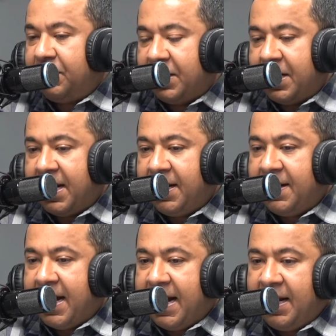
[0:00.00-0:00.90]
you say not in
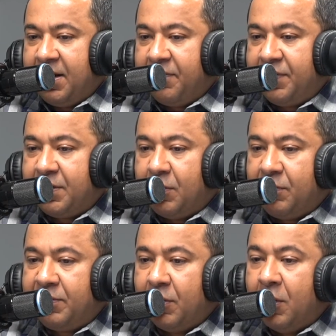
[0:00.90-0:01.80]
the island of its
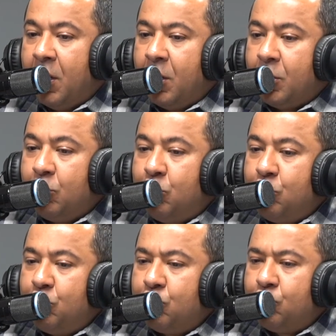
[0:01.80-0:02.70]
own. So do
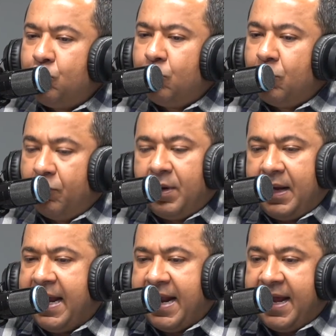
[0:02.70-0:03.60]
you,
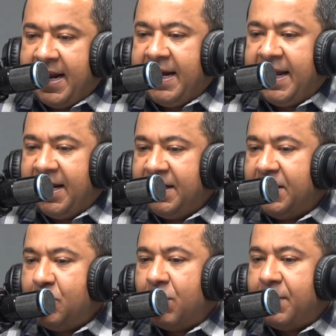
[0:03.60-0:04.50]
and, and I get it, that
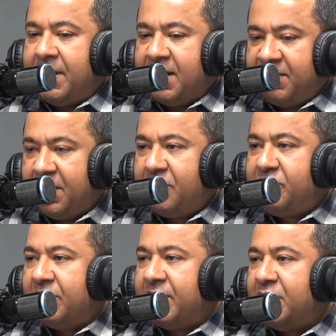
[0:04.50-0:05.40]
you want to be in a
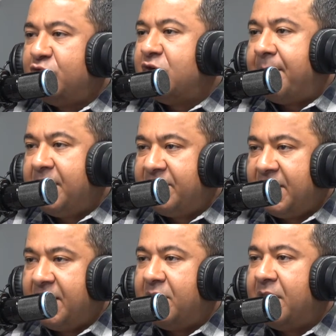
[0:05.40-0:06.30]
synergy of other shopping
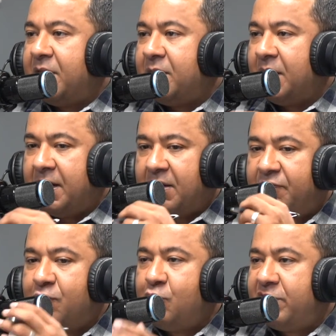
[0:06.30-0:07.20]
center and a
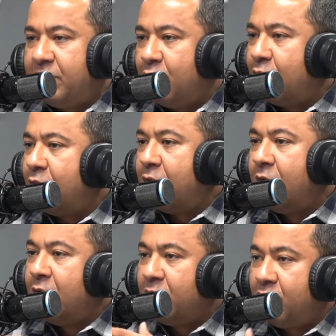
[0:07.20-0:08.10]
food store,
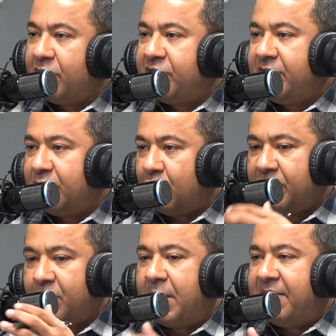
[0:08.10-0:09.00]
or grocery
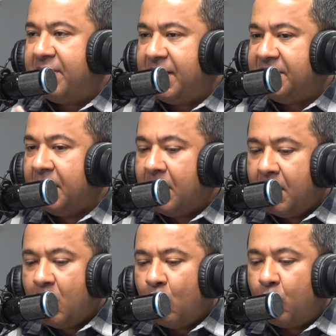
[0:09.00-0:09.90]
stores or whatever it is.
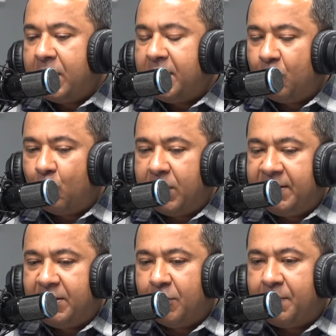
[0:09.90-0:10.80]
What do you, what
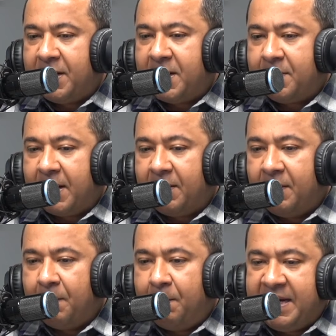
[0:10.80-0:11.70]
is your opinion about
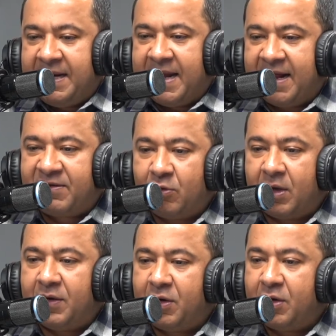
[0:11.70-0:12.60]
being next to
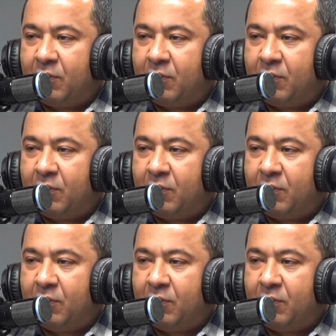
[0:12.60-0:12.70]
other